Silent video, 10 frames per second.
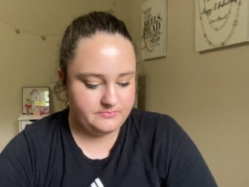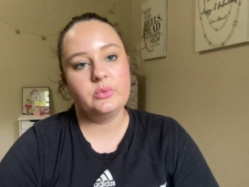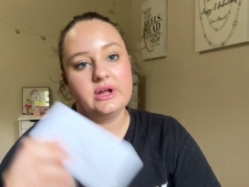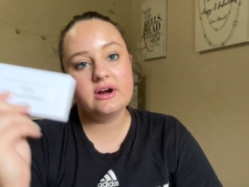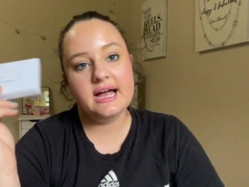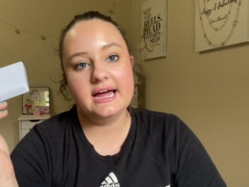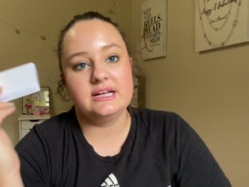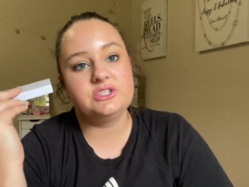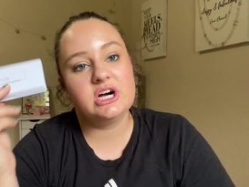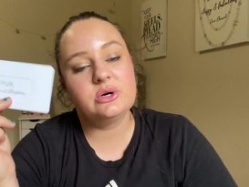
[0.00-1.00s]
We are at
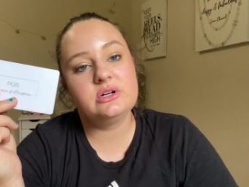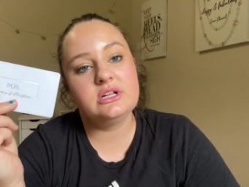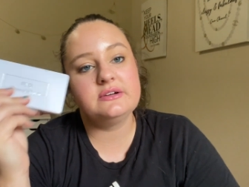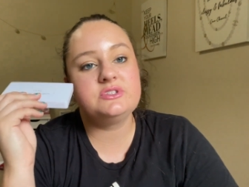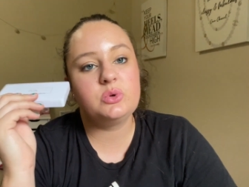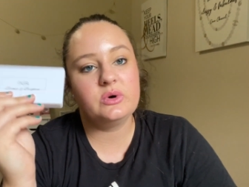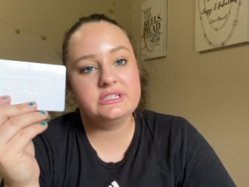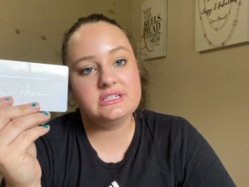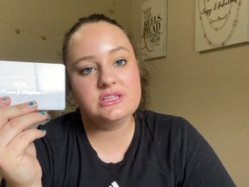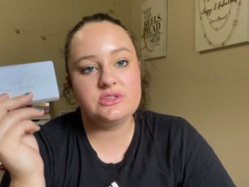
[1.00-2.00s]
a total of
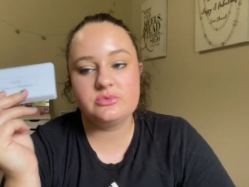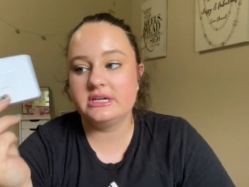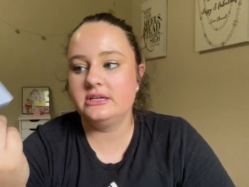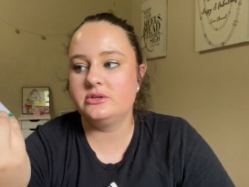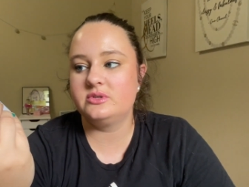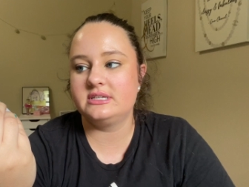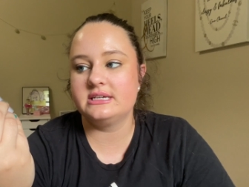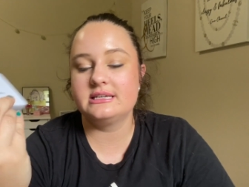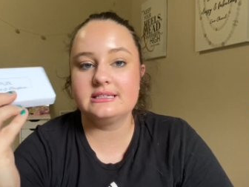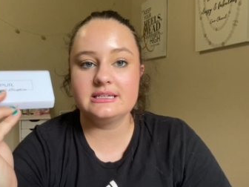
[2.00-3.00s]
23
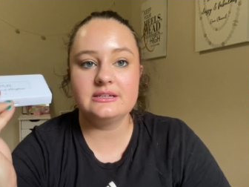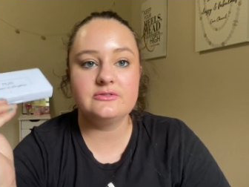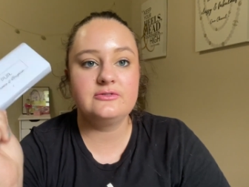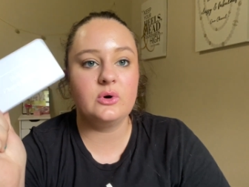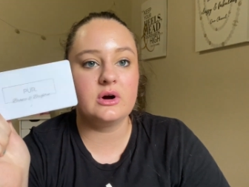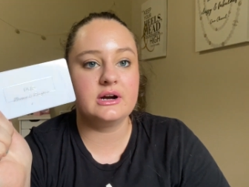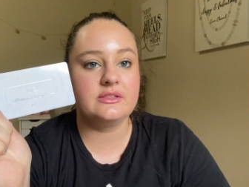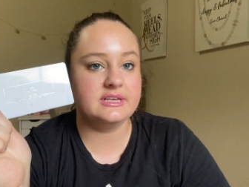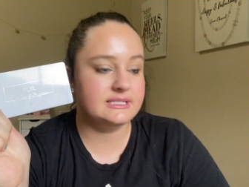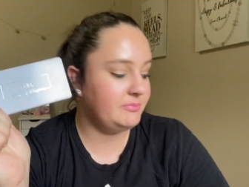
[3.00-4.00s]
uses for
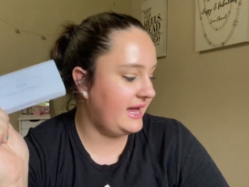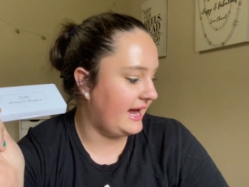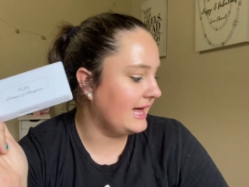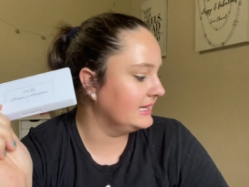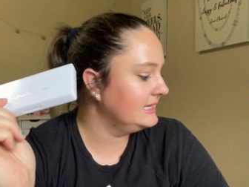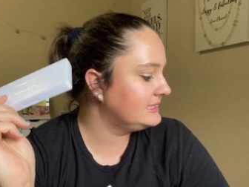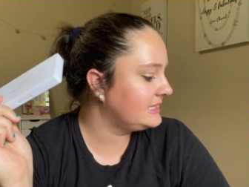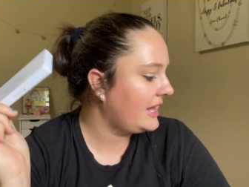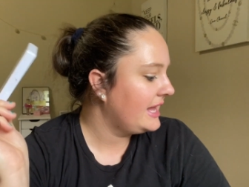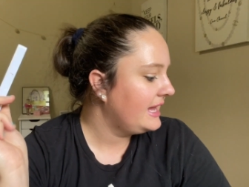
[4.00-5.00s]
this palette,
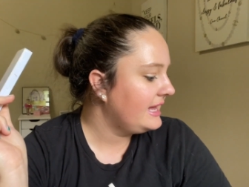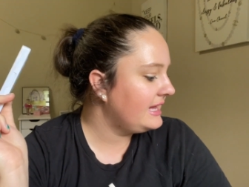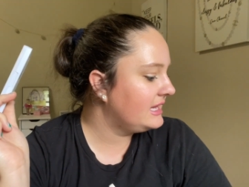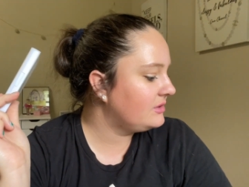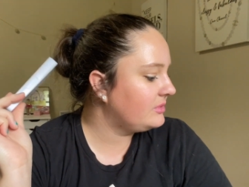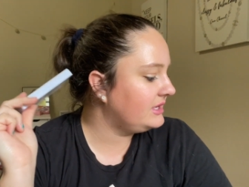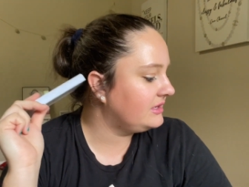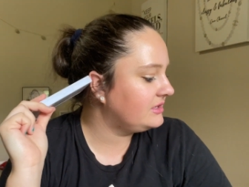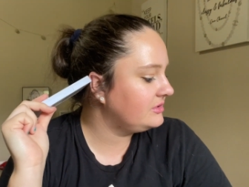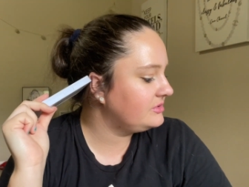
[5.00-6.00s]
and we
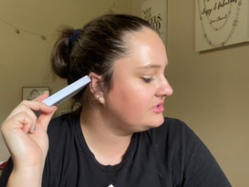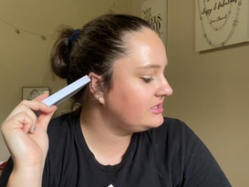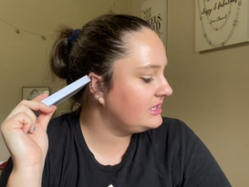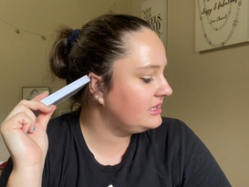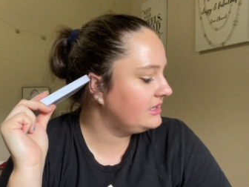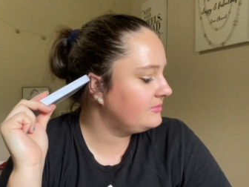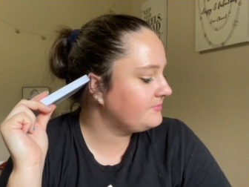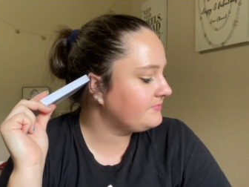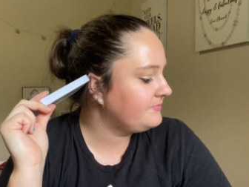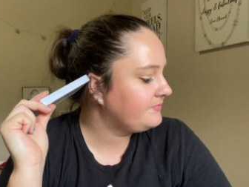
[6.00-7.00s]
used it
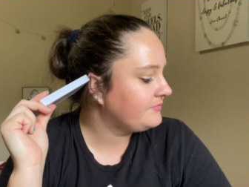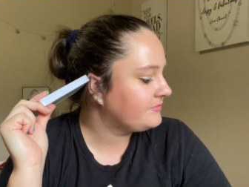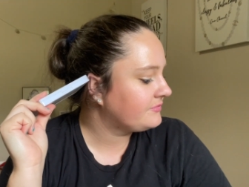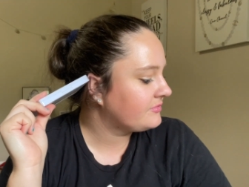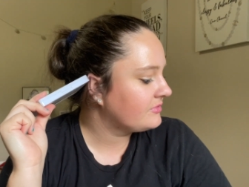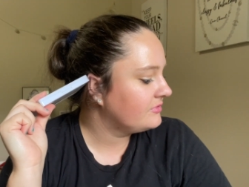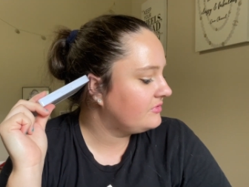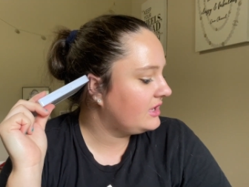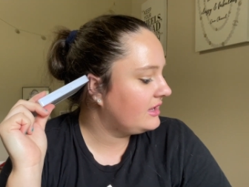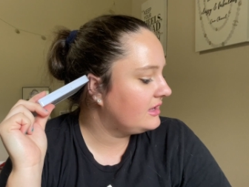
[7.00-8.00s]

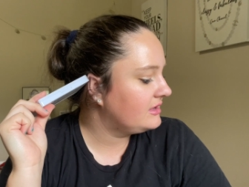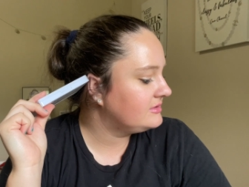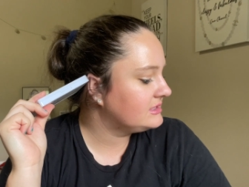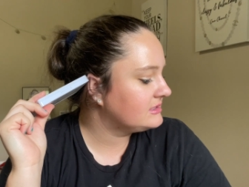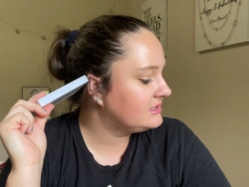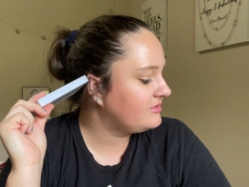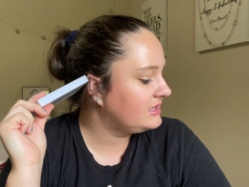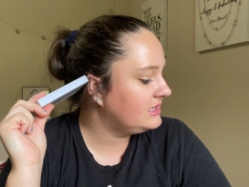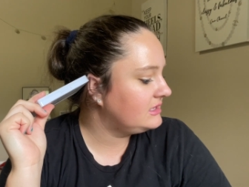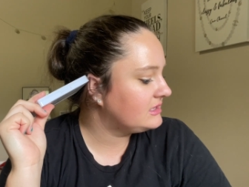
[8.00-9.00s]
5, 6, 7,
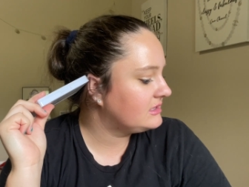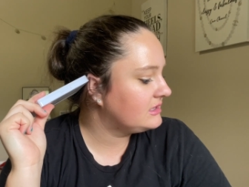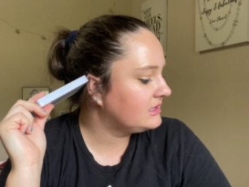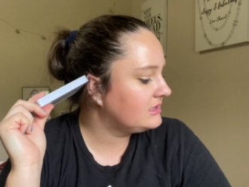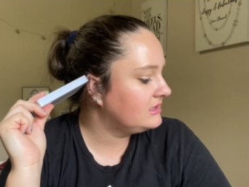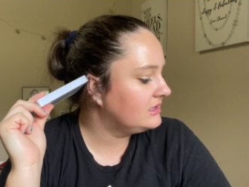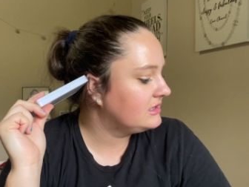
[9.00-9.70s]
8, 9, 10, 11,